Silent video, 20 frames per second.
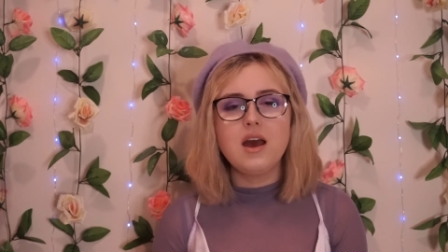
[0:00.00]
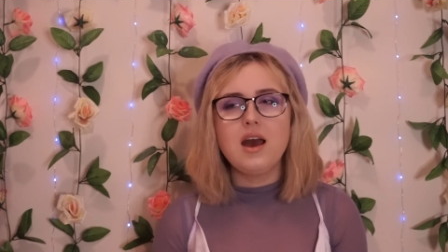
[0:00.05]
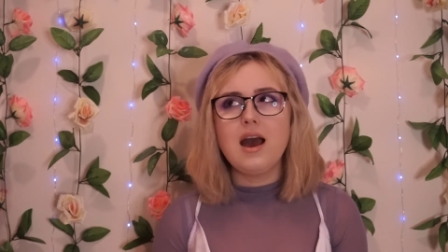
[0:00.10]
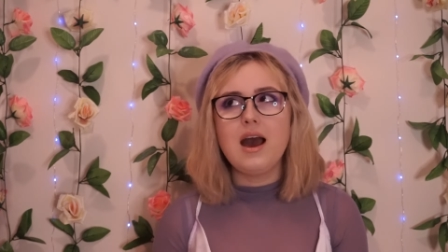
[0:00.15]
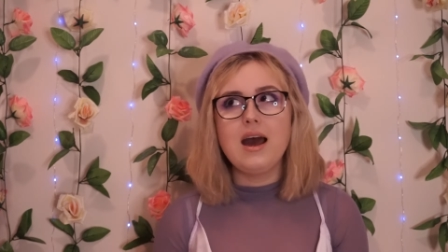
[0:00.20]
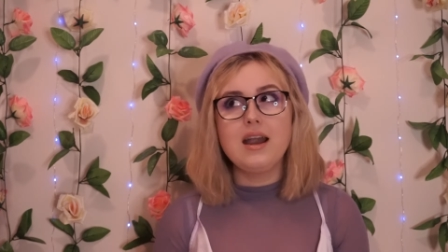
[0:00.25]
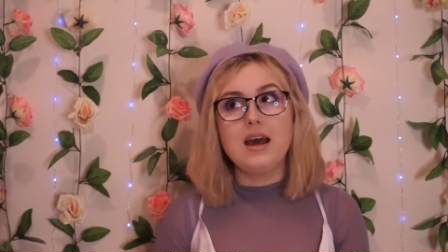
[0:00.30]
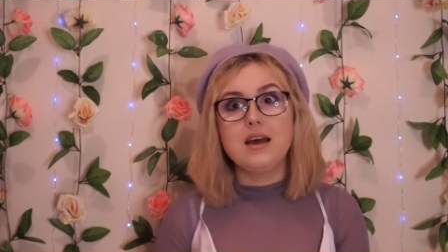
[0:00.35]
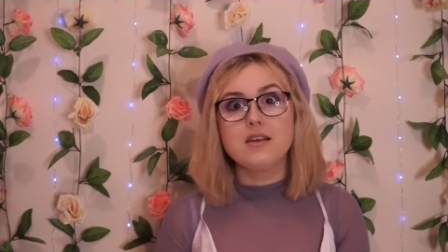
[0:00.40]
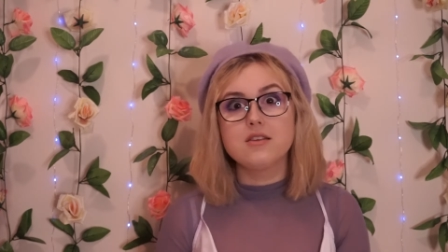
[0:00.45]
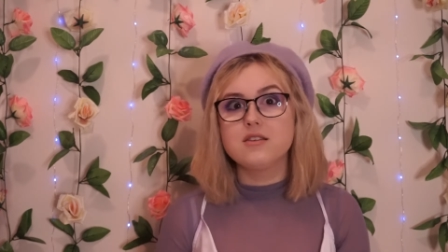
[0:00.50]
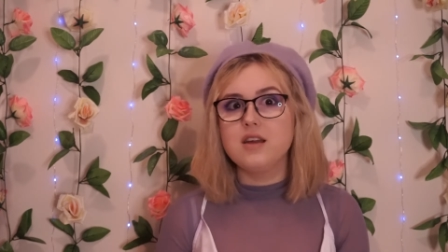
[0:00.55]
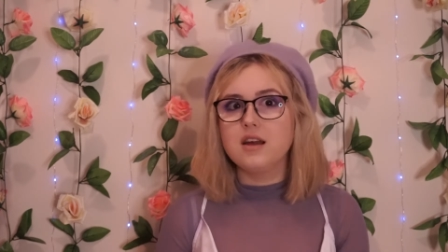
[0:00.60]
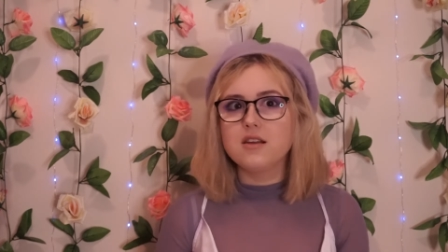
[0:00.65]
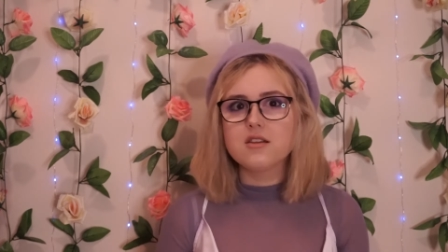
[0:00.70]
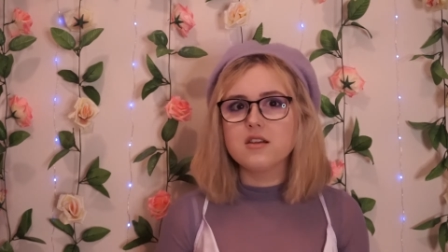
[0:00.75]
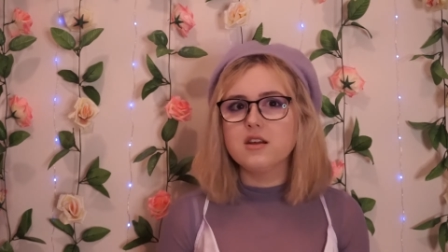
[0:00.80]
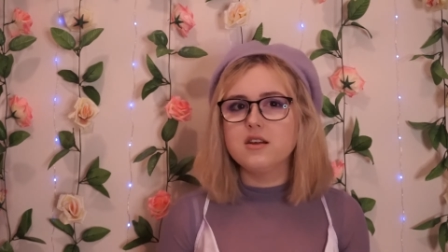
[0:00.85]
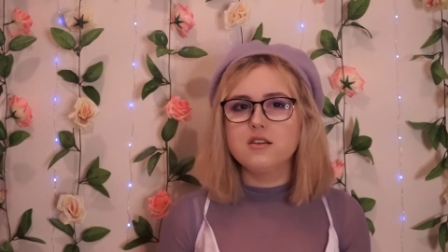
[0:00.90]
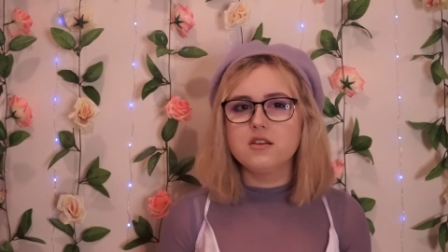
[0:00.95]
and as
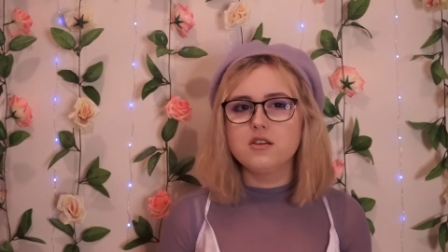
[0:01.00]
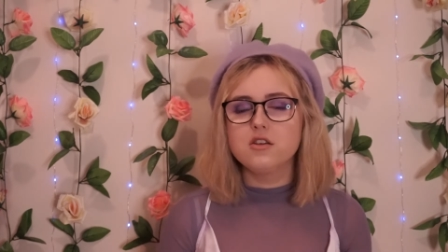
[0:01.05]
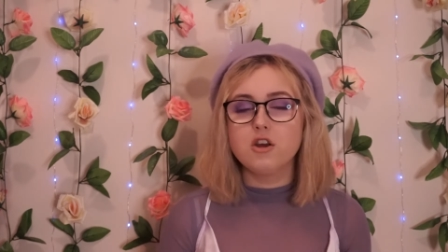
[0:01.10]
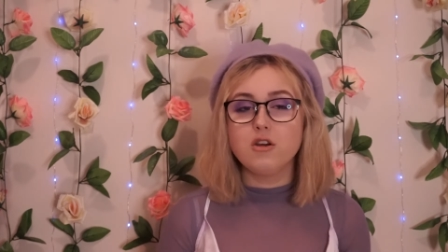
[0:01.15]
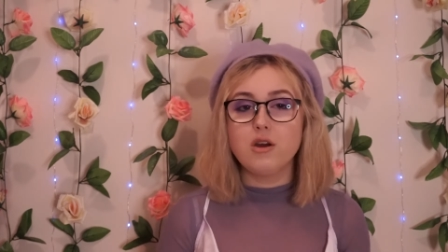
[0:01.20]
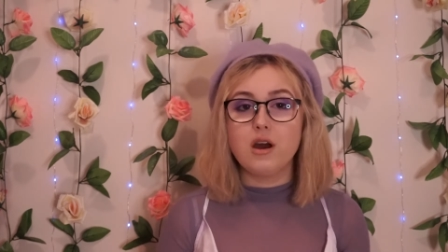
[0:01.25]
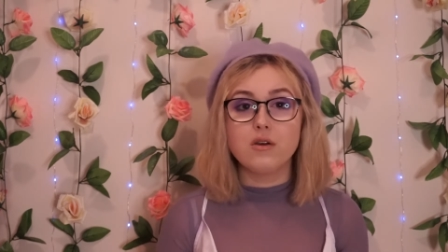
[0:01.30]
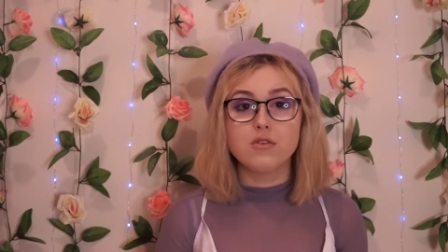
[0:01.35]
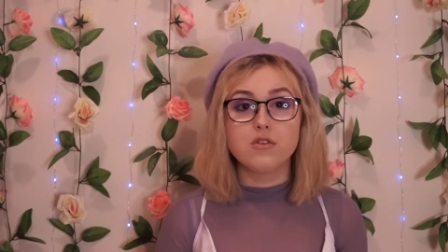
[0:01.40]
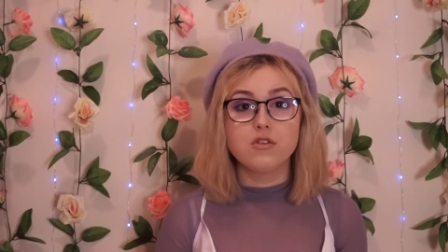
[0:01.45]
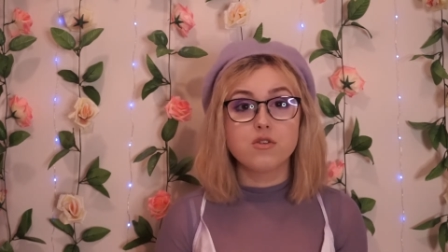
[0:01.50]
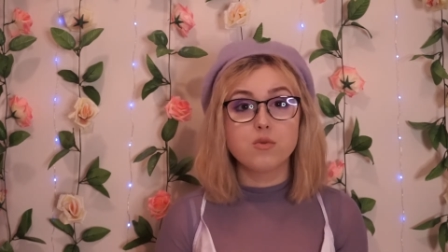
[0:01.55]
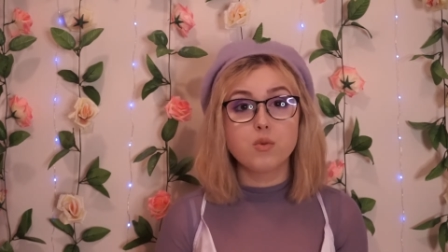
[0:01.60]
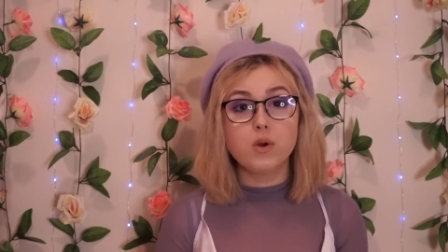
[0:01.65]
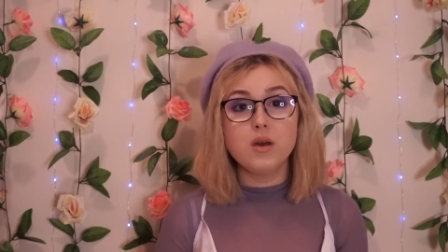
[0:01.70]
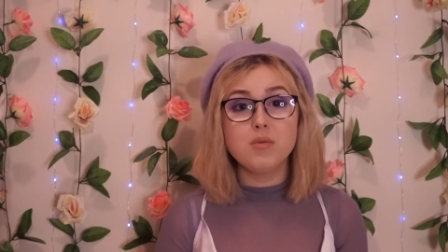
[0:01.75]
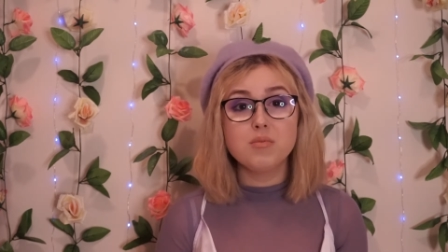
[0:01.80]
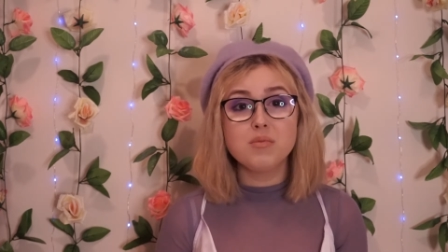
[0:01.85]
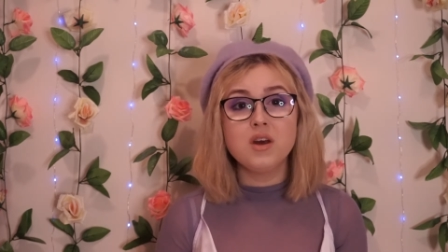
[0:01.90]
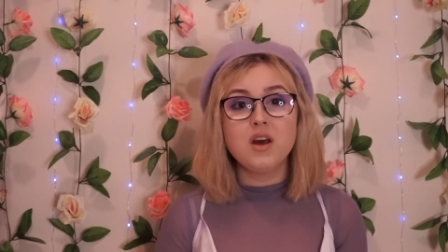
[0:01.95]
Natalie didn't know how to
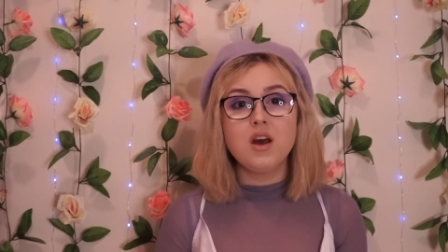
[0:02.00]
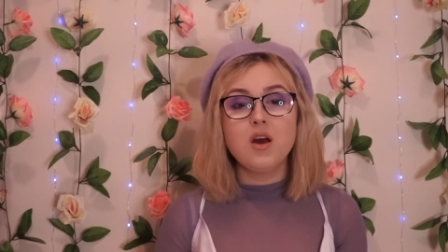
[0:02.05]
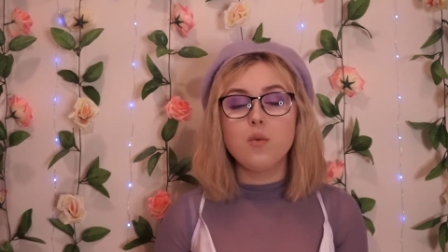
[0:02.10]
swim,